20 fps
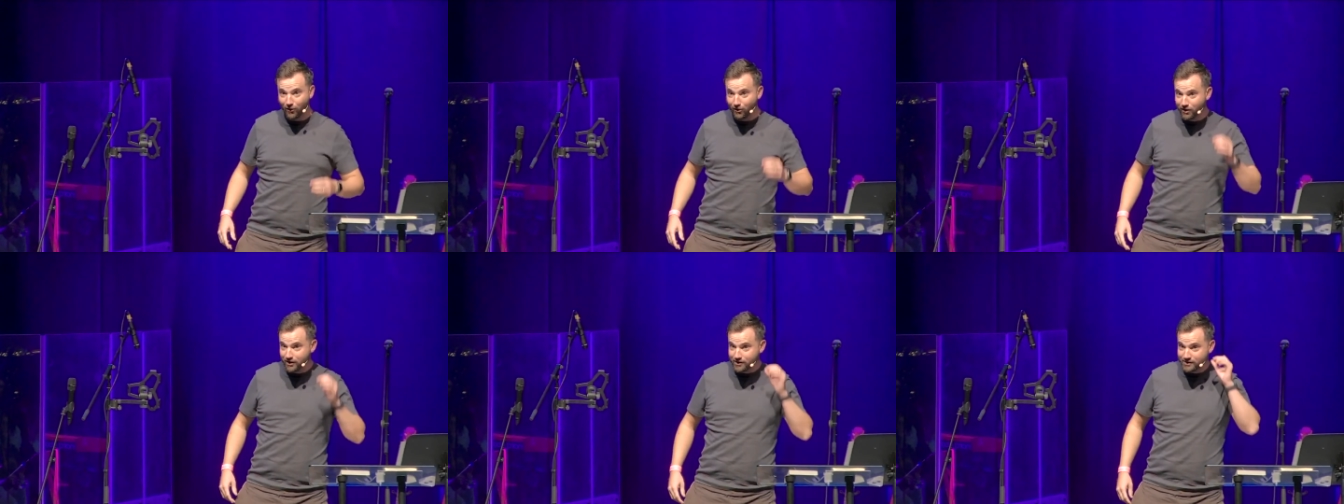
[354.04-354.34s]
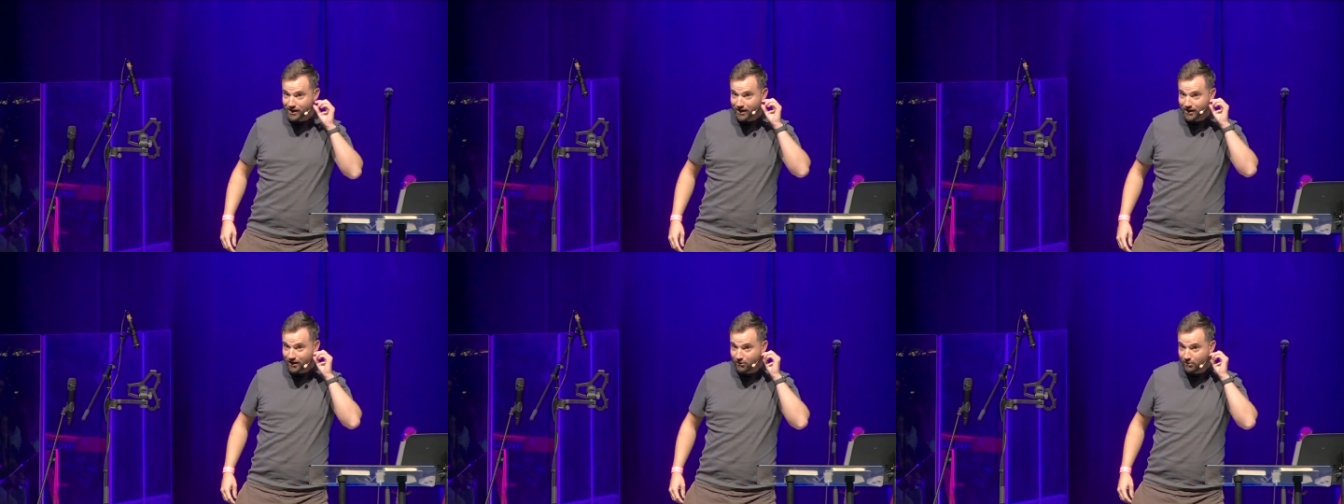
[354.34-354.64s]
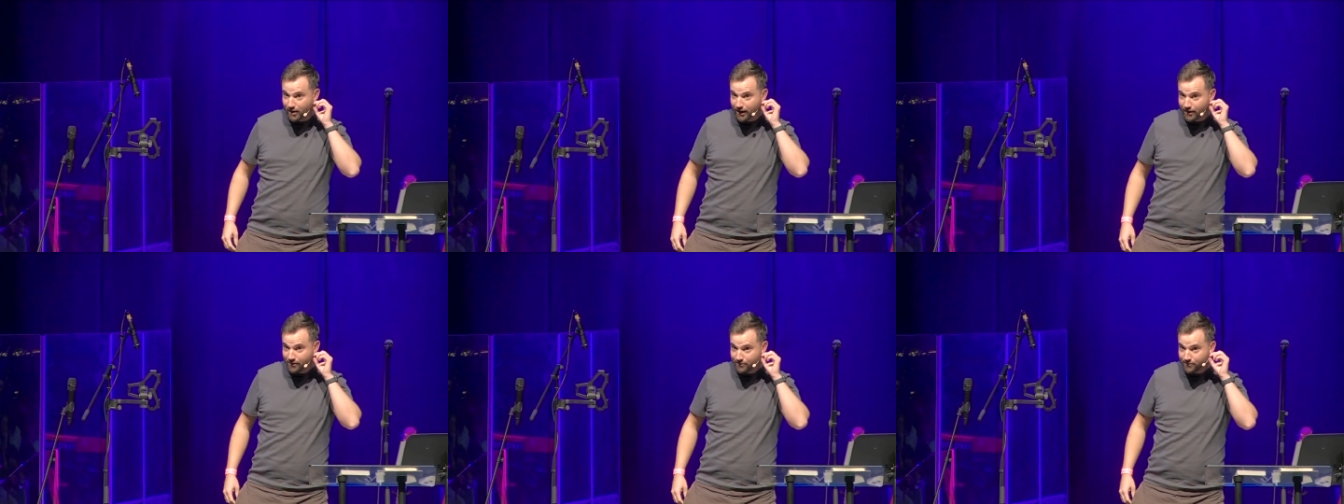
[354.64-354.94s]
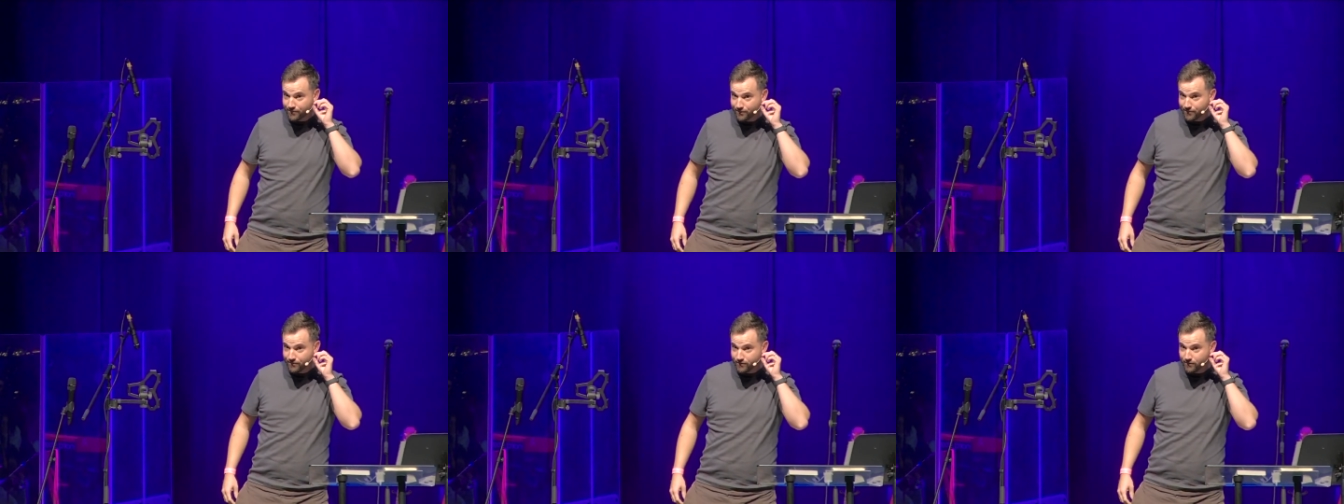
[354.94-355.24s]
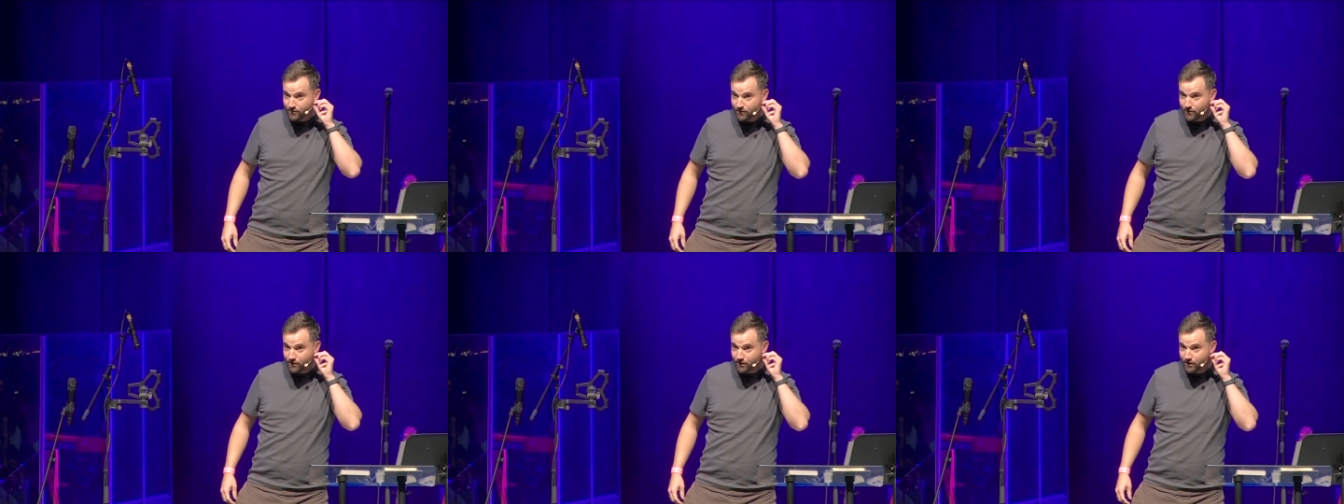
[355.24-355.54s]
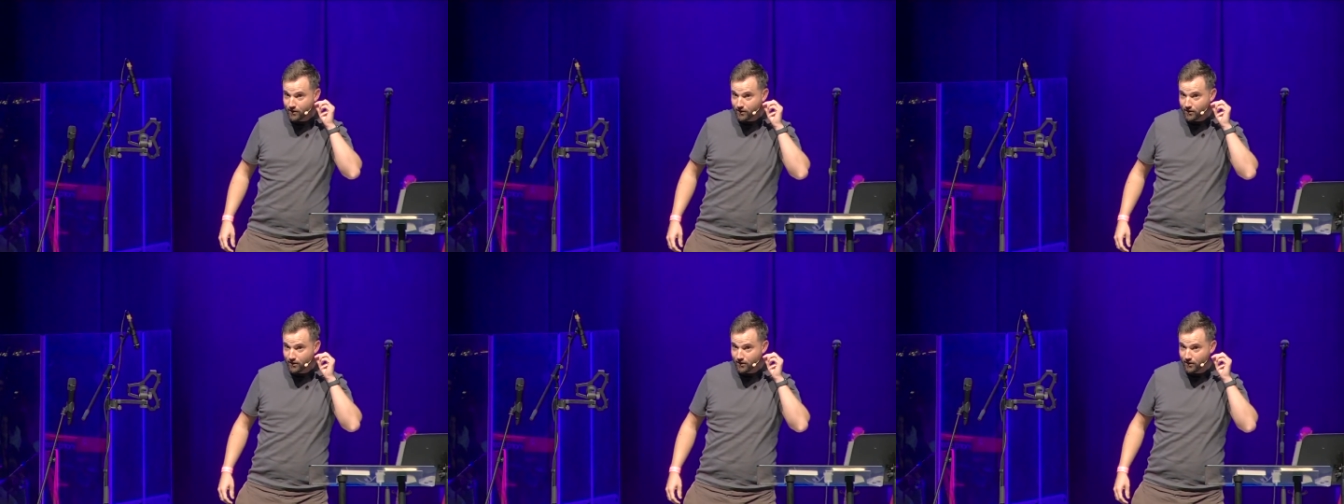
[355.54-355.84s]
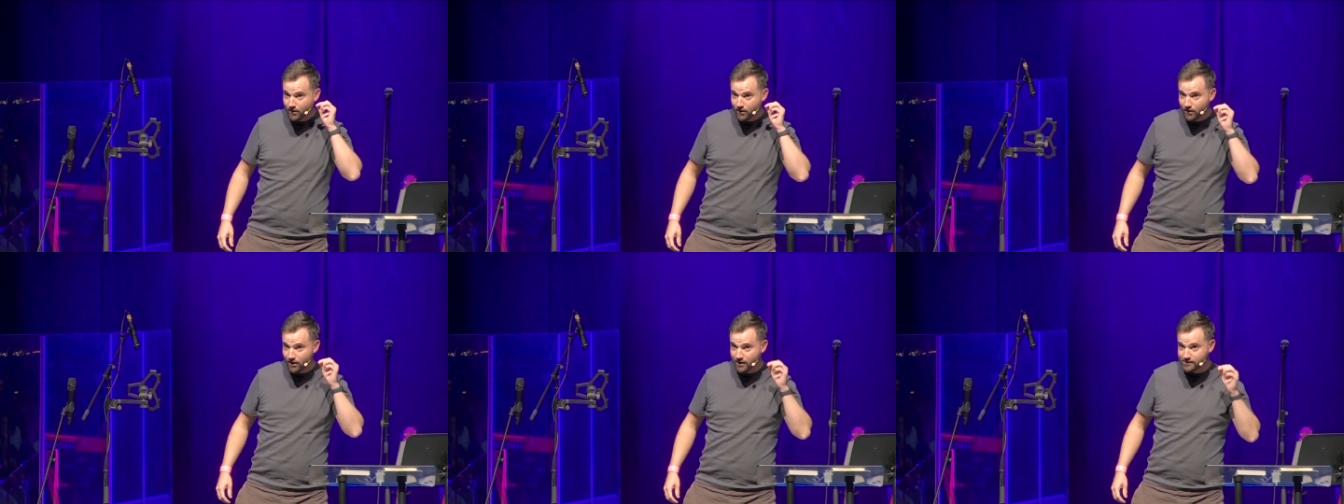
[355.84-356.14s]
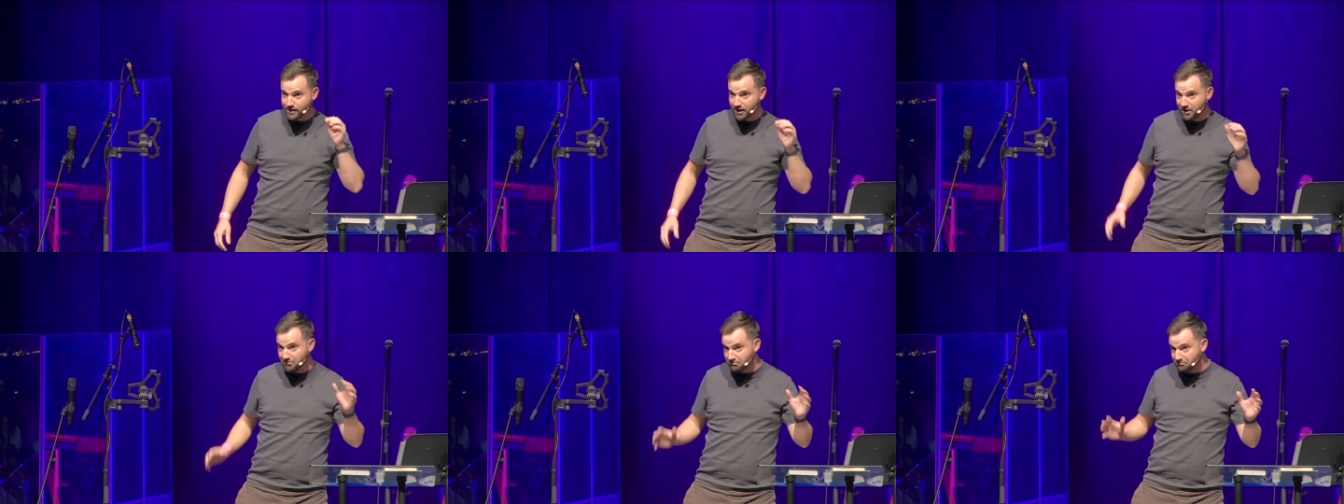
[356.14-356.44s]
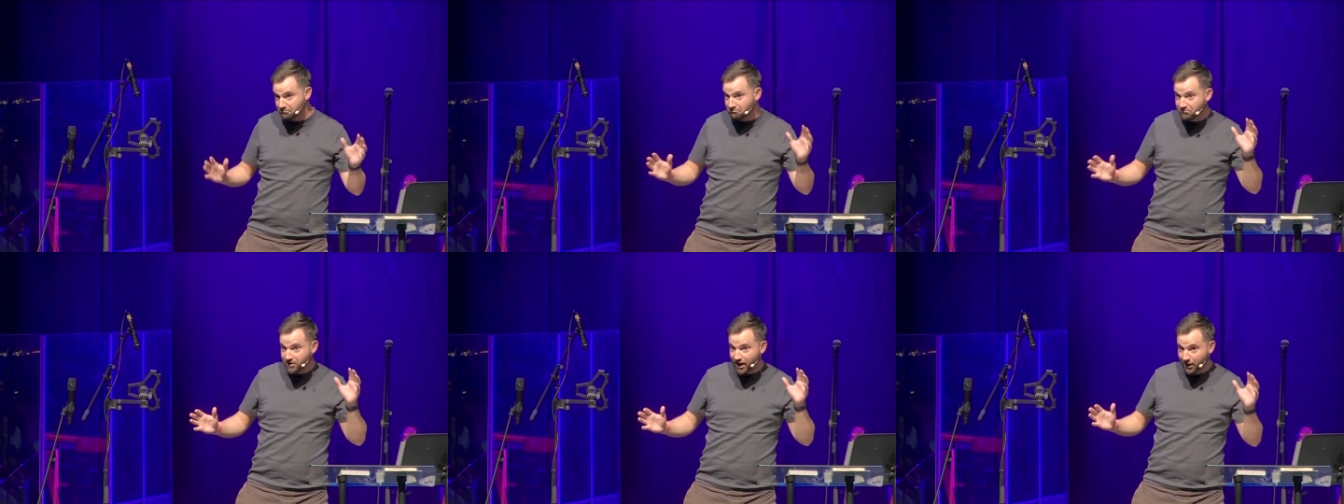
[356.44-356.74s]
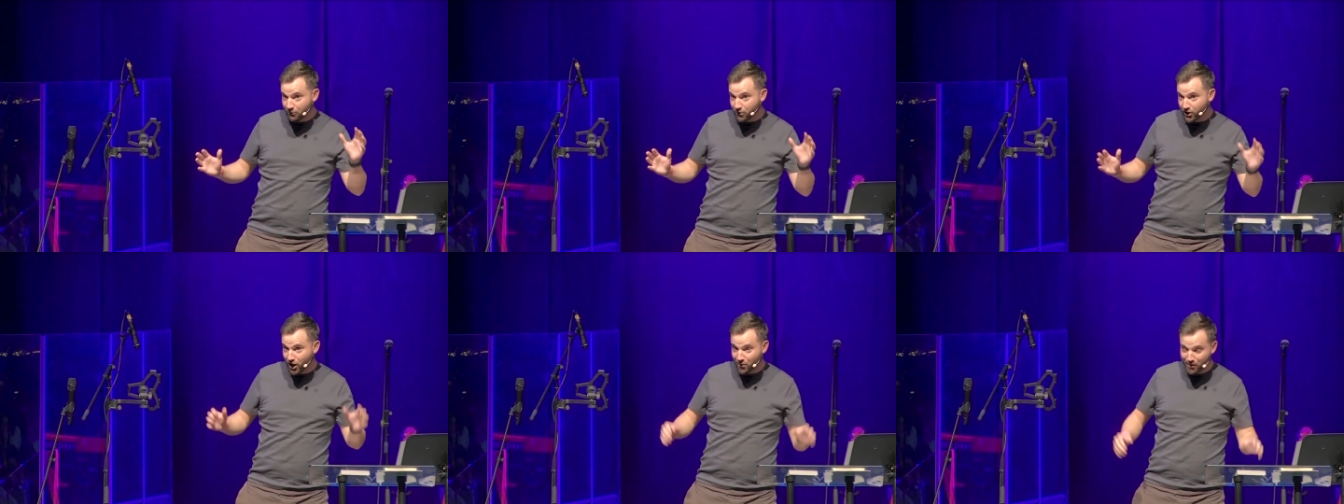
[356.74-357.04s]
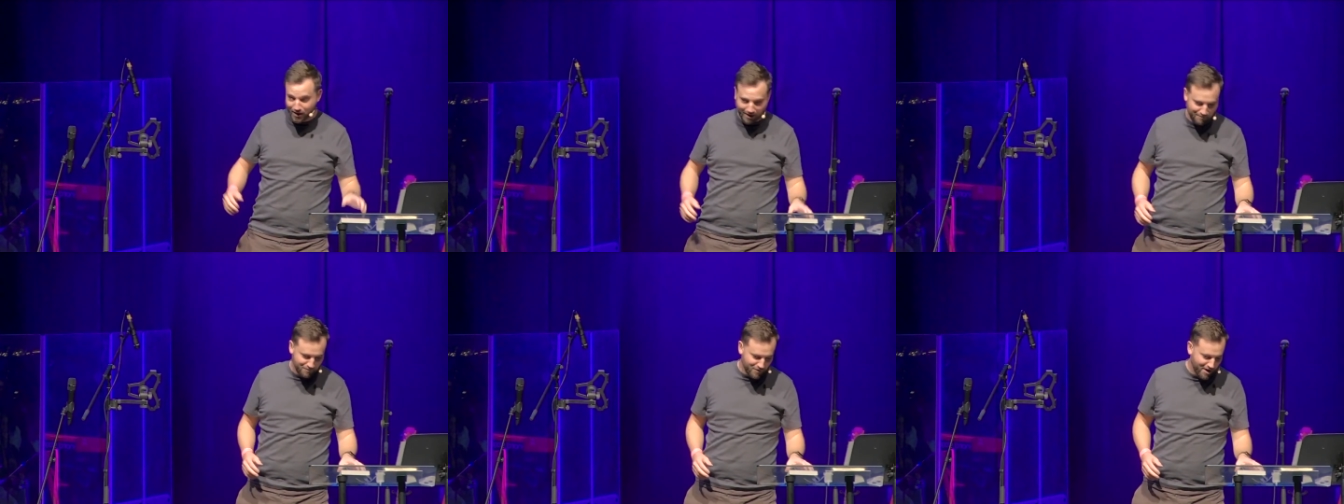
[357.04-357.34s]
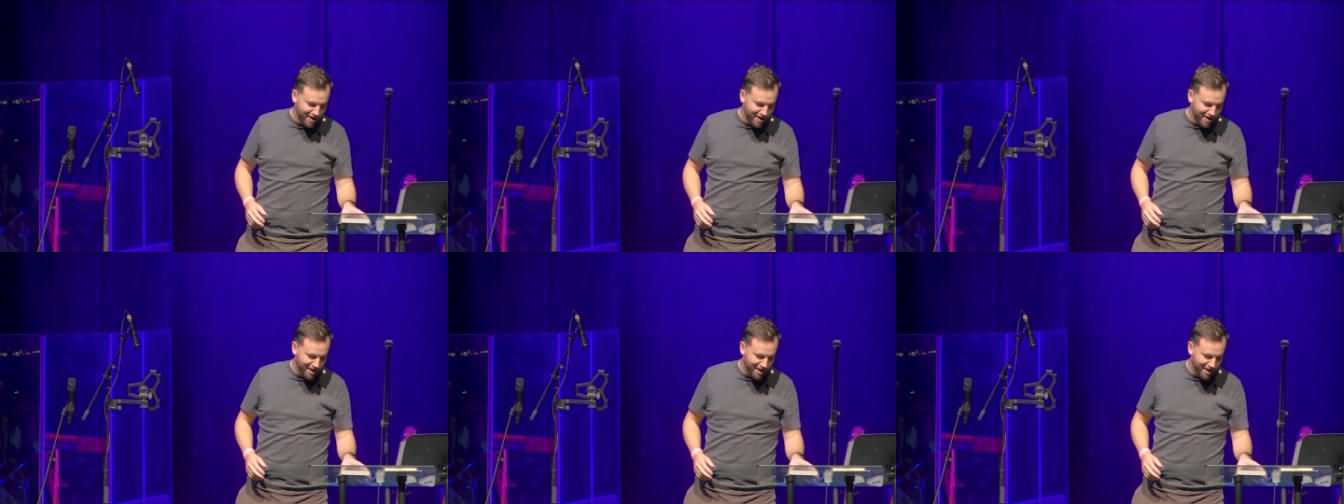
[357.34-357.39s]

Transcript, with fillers: Is that a little better? Is that yeah, we'll go with that.